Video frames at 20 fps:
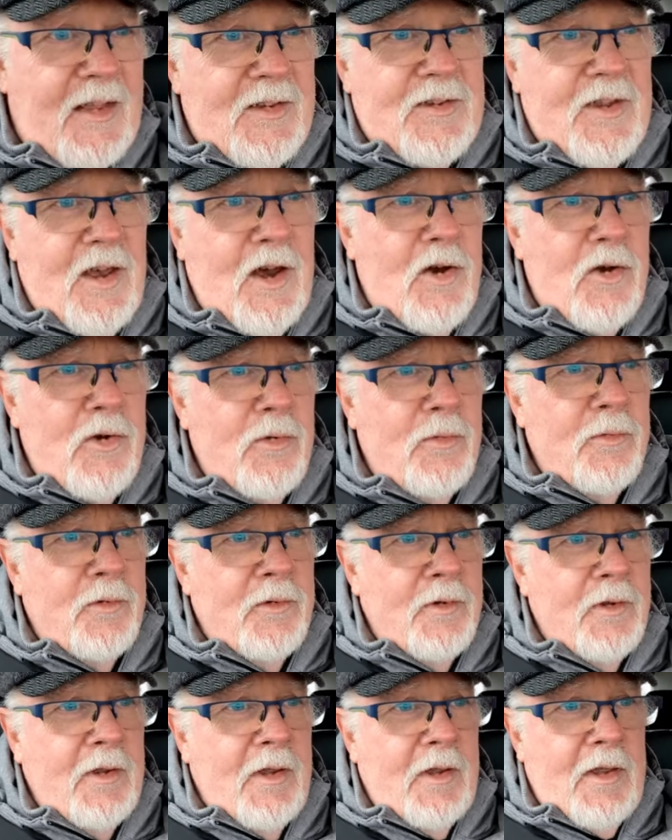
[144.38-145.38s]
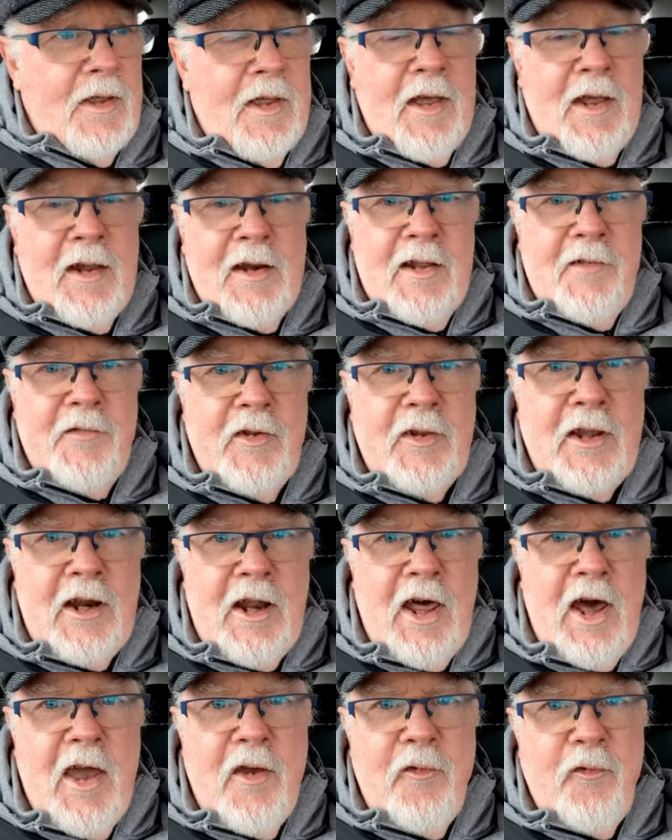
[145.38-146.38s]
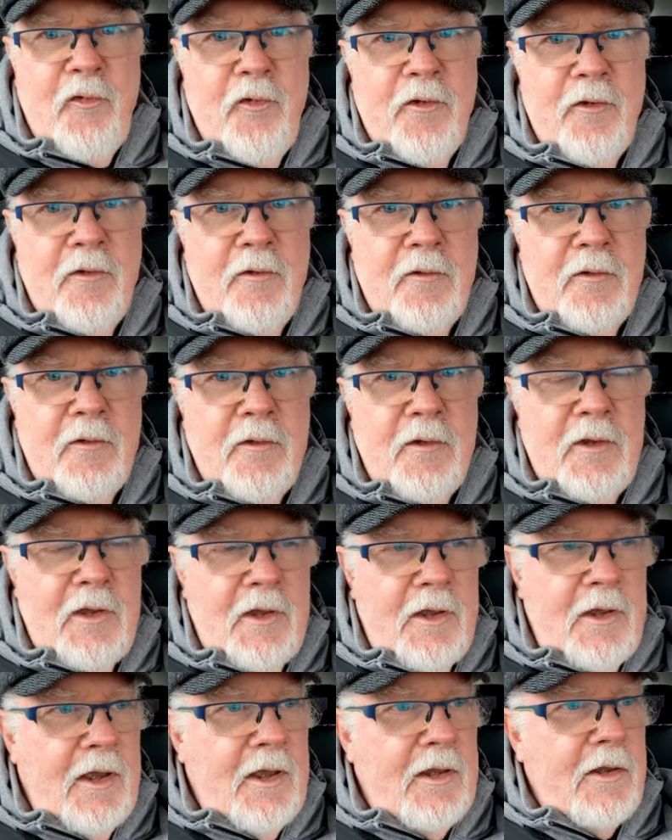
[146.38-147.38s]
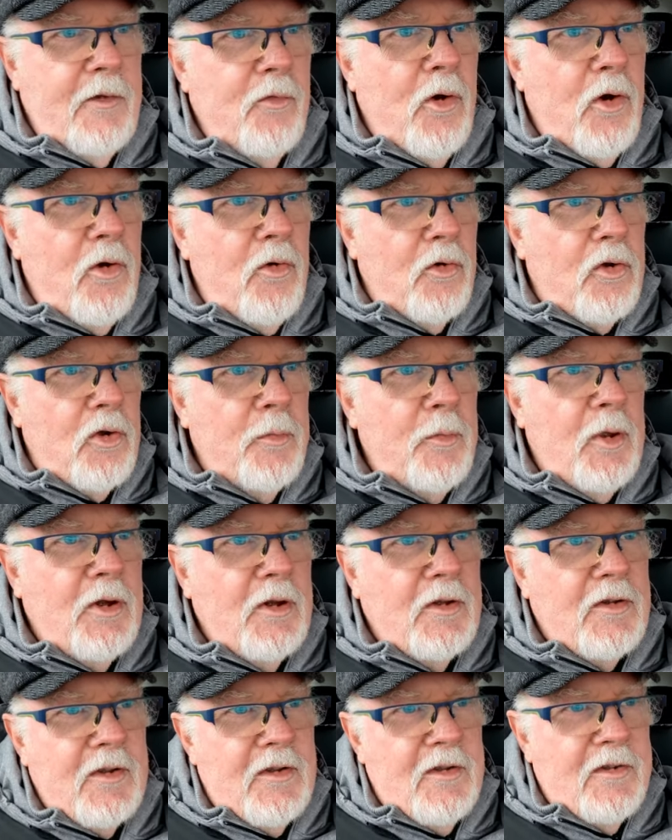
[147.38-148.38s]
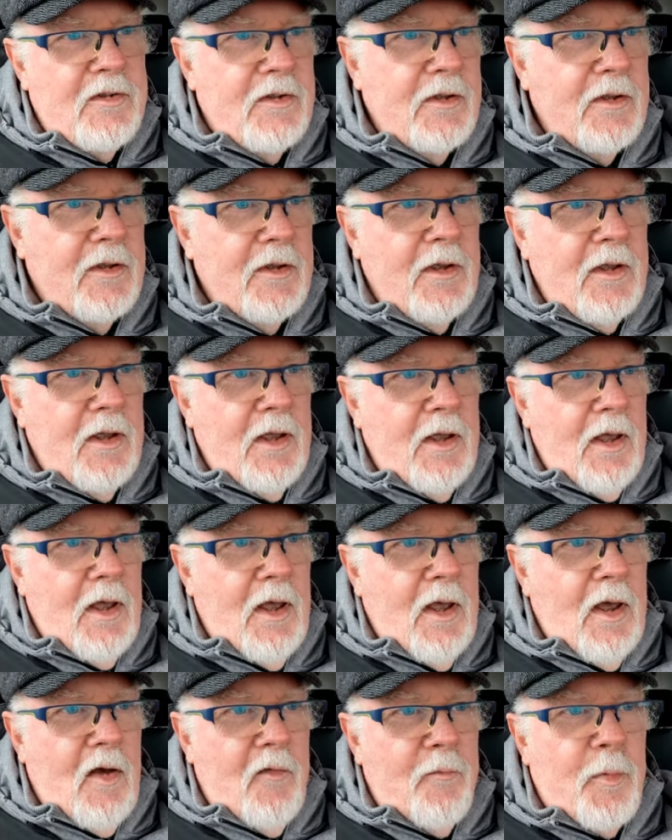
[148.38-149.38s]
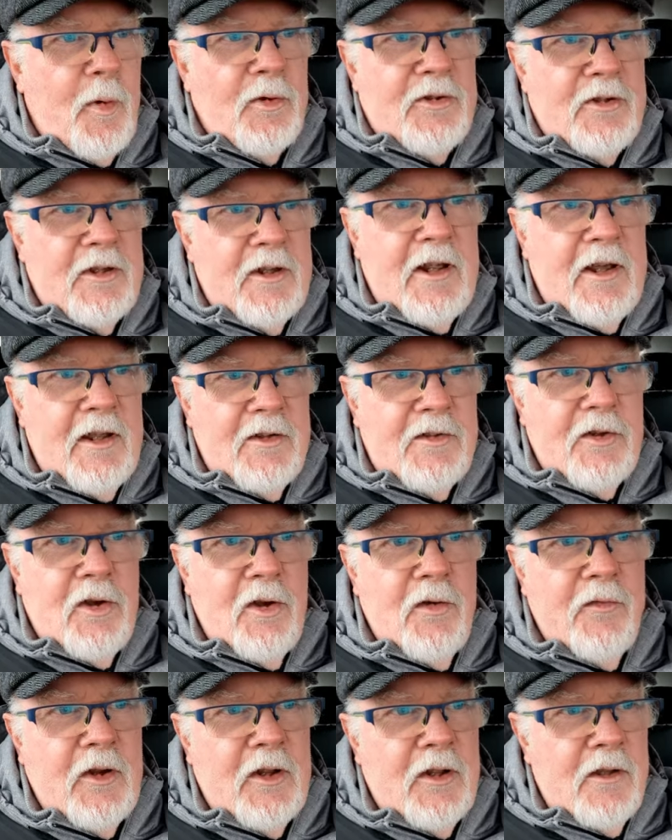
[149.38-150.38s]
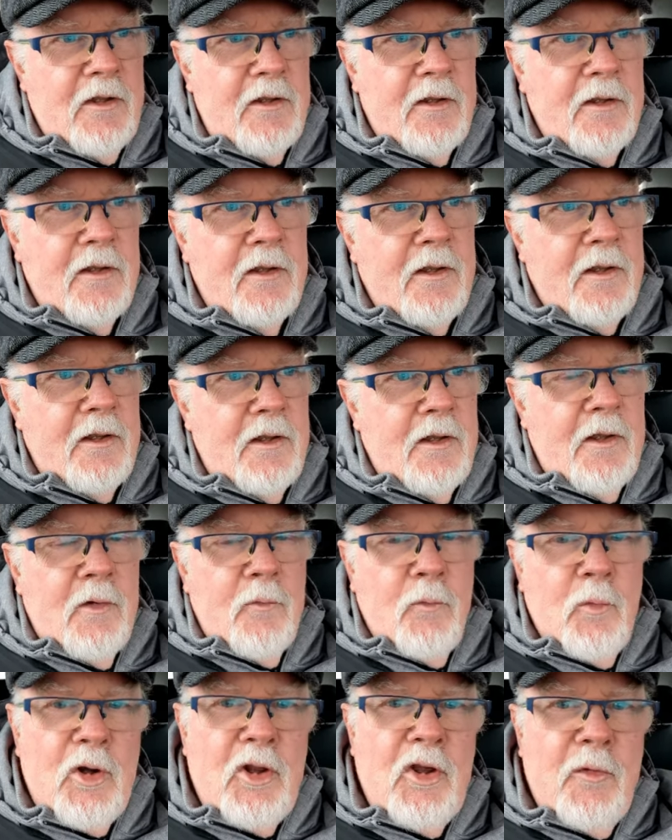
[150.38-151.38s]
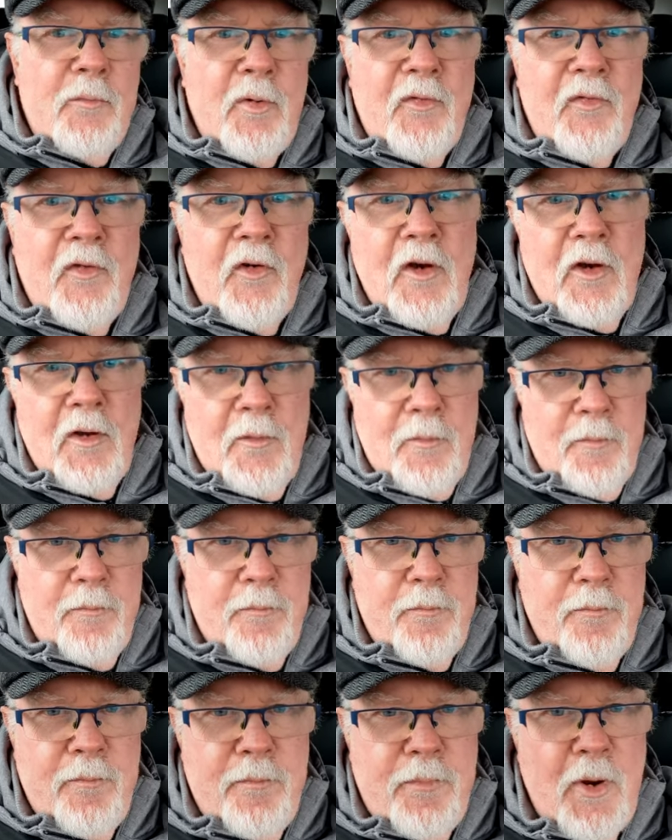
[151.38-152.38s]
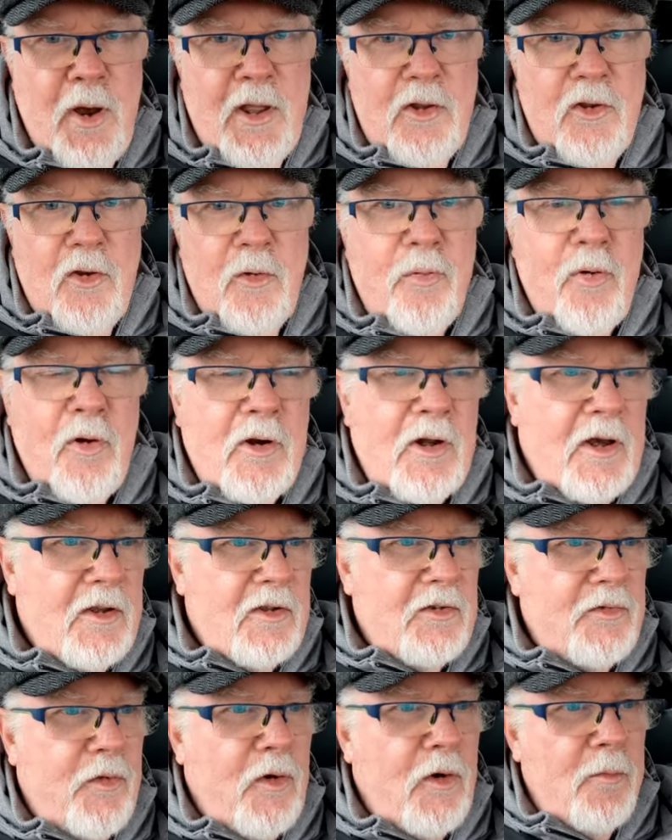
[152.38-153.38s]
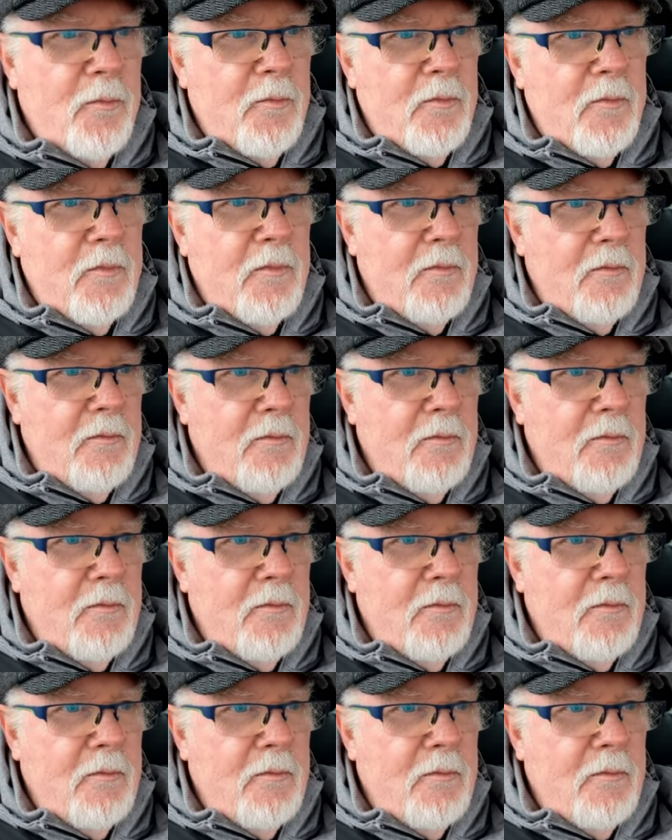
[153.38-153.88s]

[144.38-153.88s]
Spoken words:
So living the life in the rural communities of Bosnia and Herzegovina, what do you prefer, buying your products from